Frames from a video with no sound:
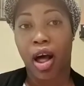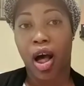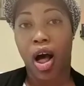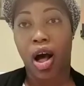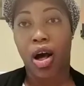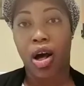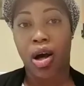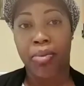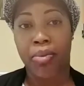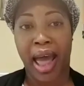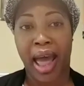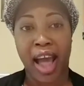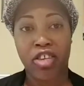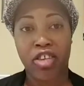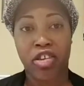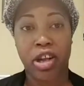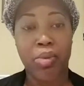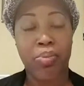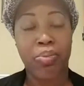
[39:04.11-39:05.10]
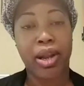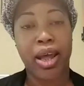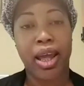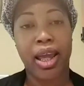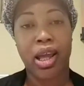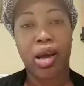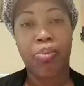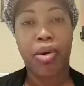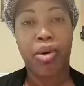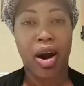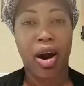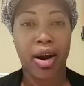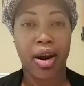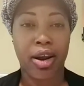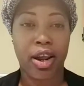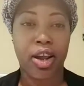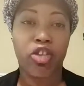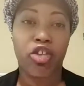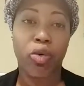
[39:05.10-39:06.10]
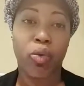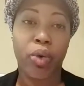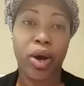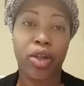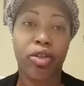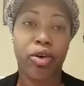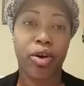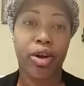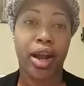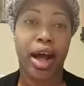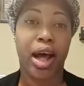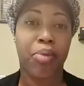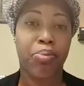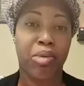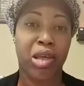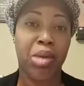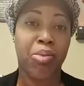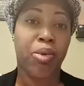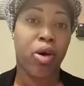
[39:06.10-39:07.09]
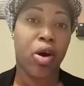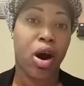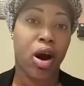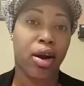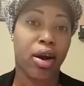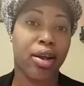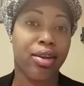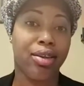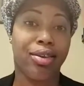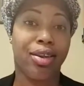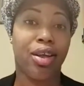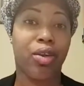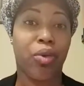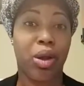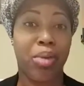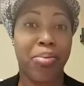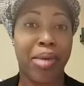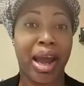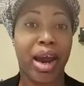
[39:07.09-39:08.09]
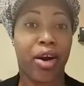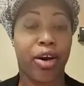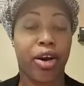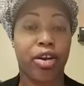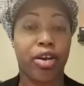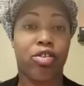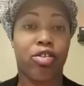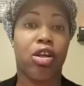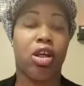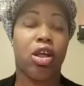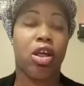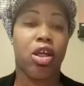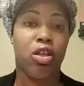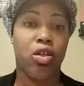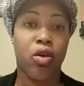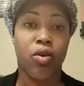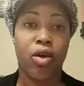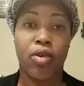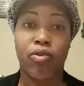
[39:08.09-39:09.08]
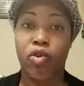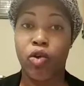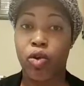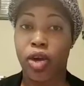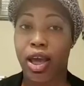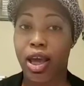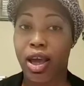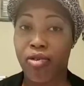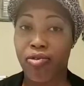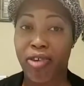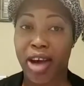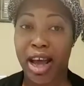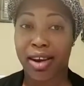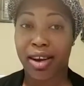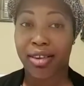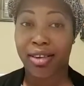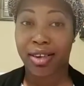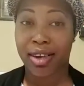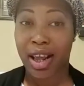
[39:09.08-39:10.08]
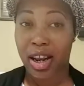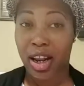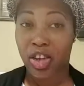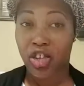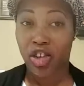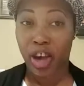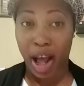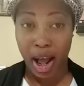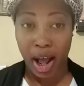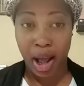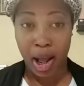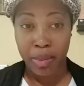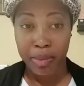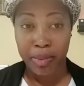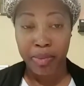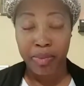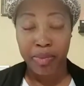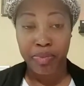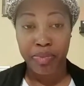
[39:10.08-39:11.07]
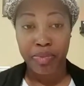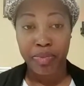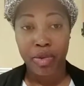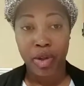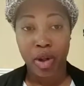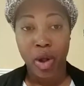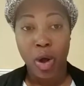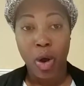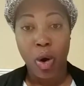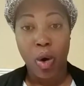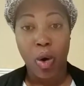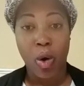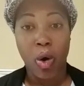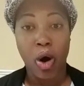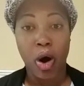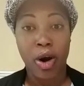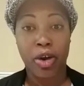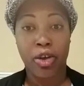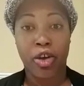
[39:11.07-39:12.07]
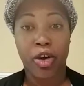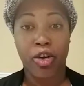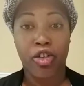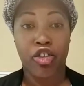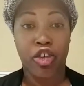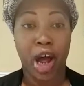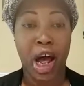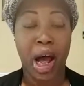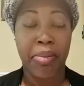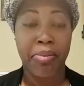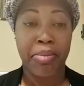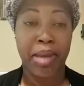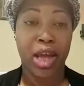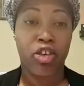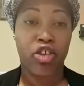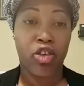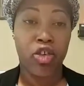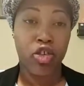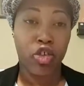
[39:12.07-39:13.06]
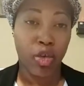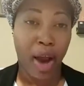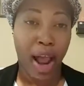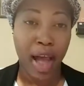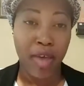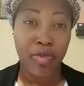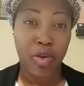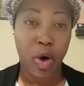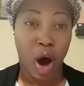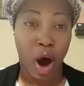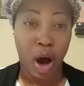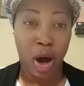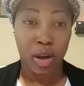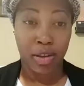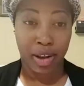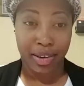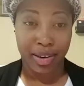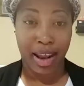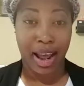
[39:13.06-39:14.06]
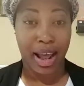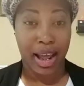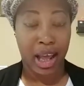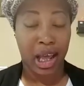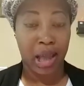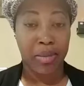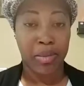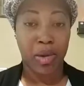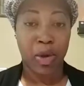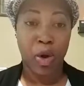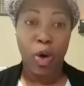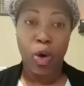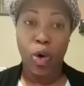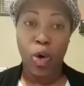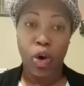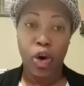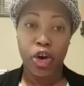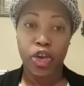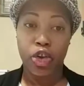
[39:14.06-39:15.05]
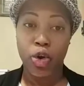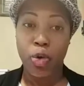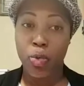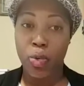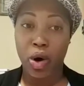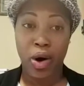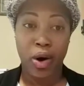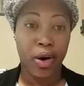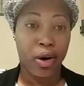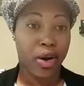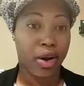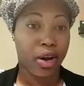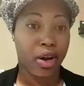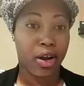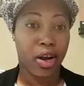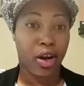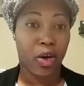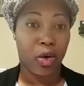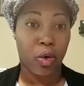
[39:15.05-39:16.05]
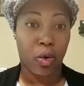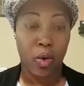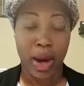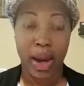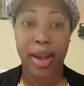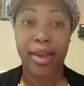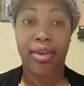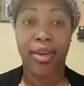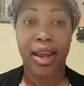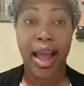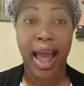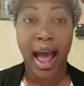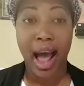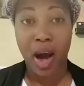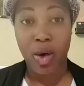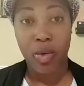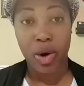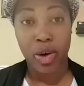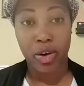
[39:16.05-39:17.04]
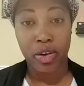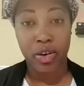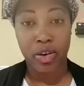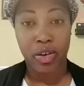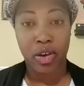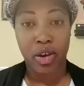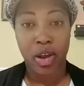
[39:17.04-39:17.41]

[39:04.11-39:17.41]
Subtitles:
actually playing a part into whether or not people are considering marriage. If you can't find a steady job, or your job makes you travel all the time, or you work crazy hours,